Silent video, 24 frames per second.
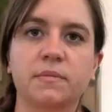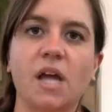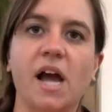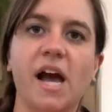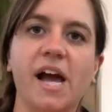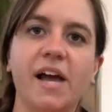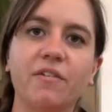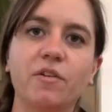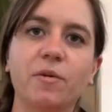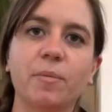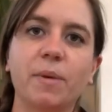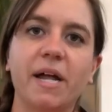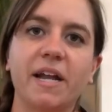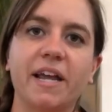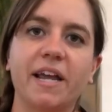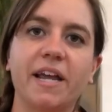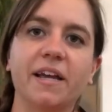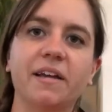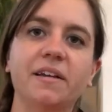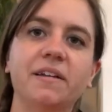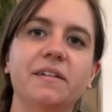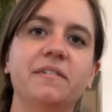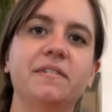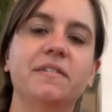Hi
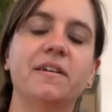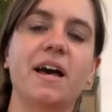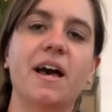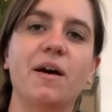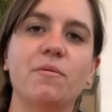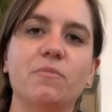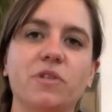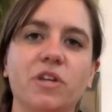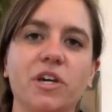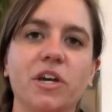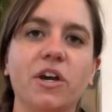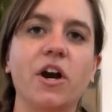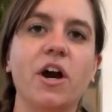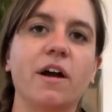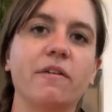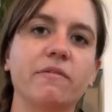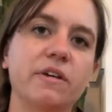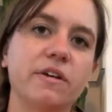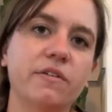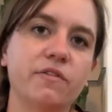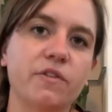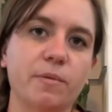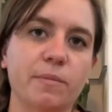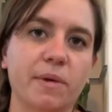everybody, Emily
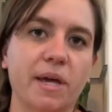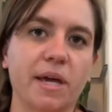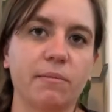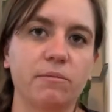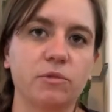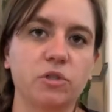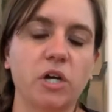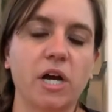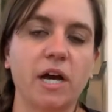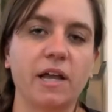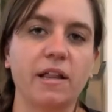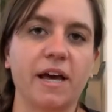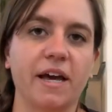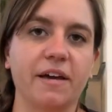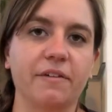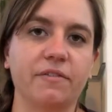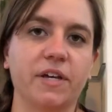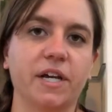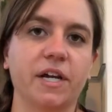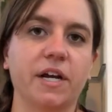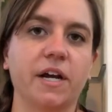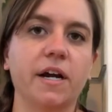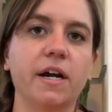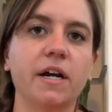Harvey from Amp Try
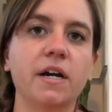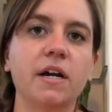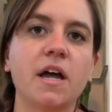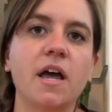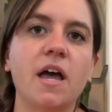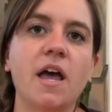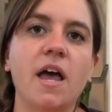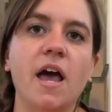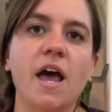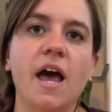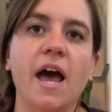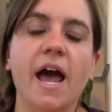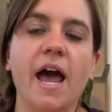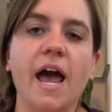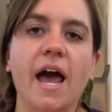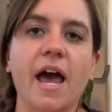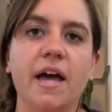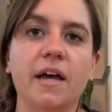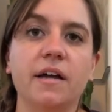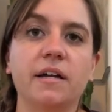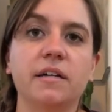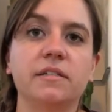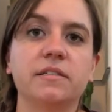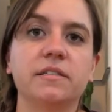Life here,
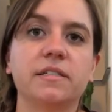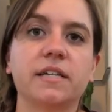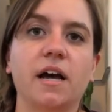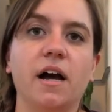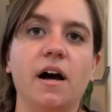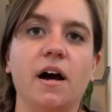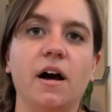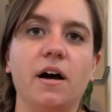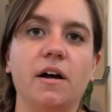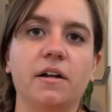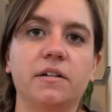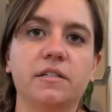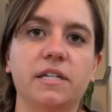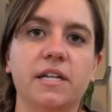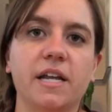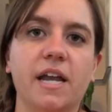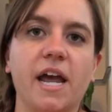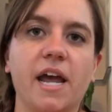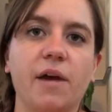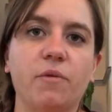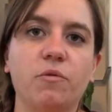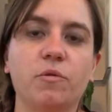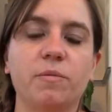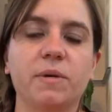and
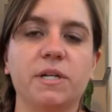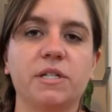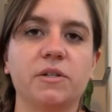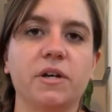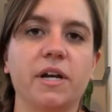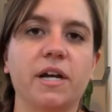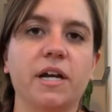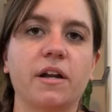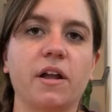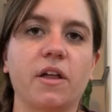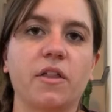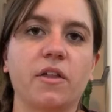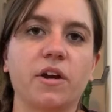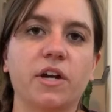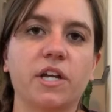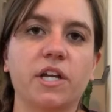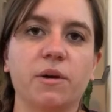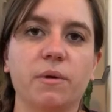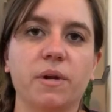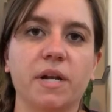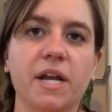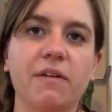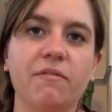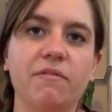today we'll be doing another
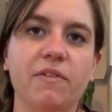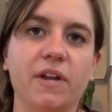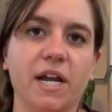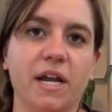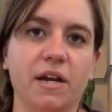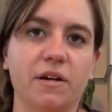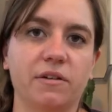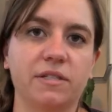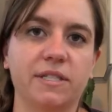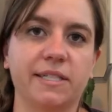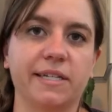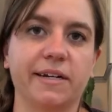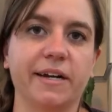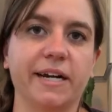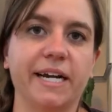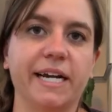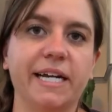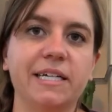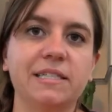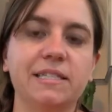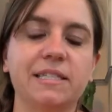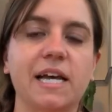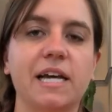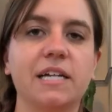Q&A video
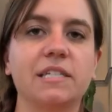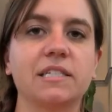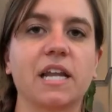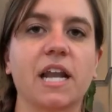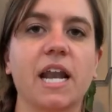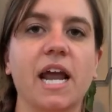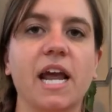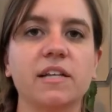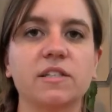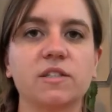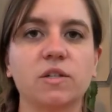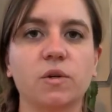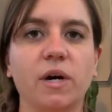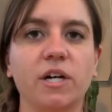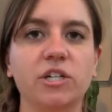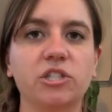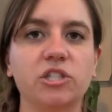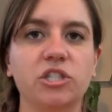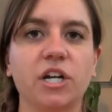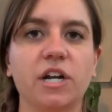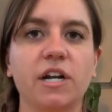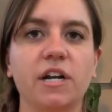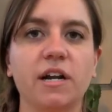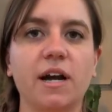series, and today's
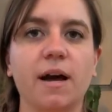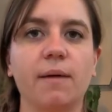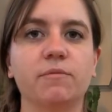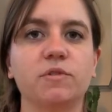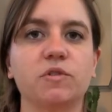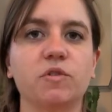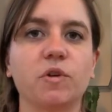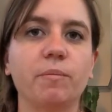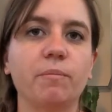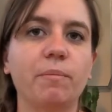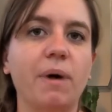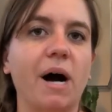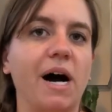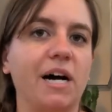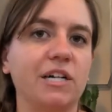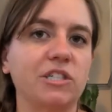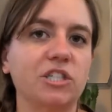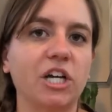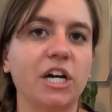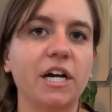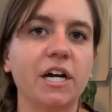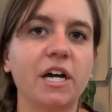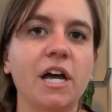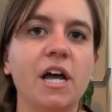question comes from
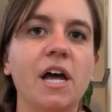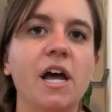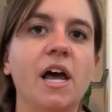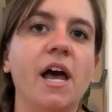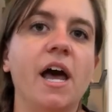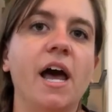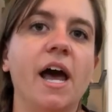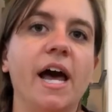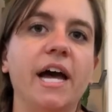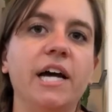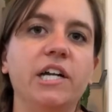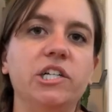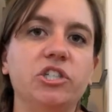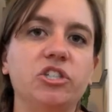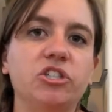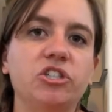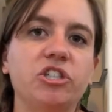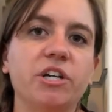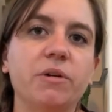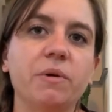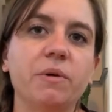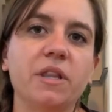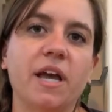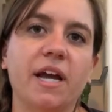Pasha, and
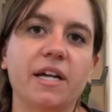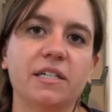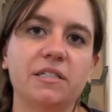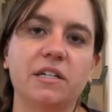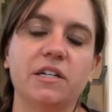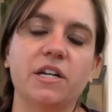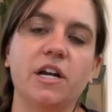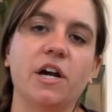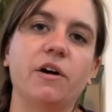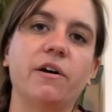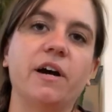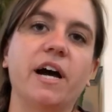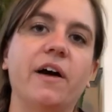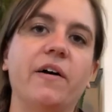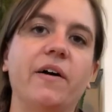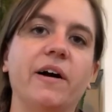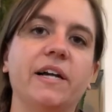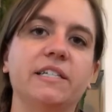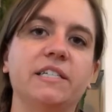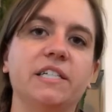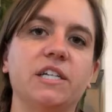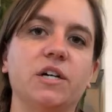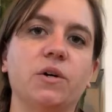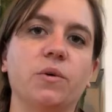she would like to know how I
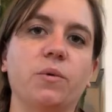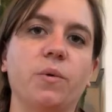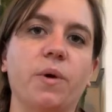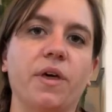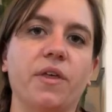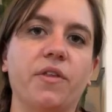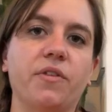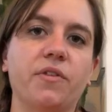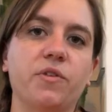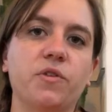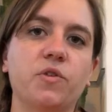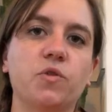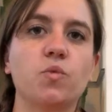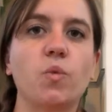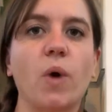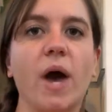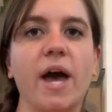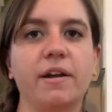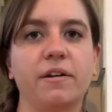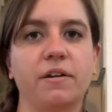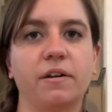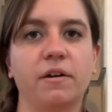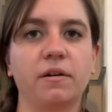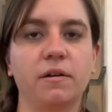deal with
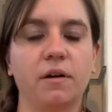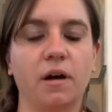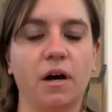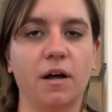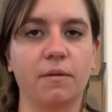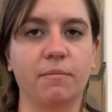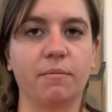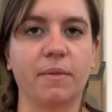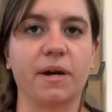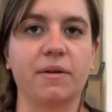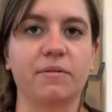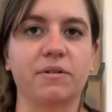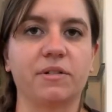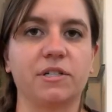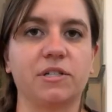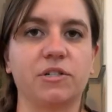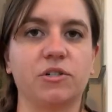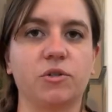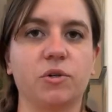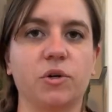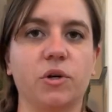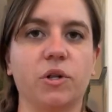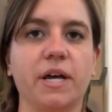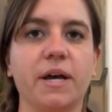sweat on my
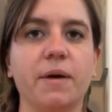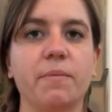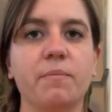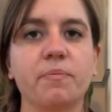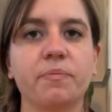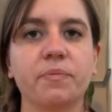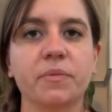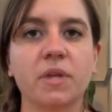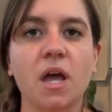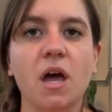residual limb.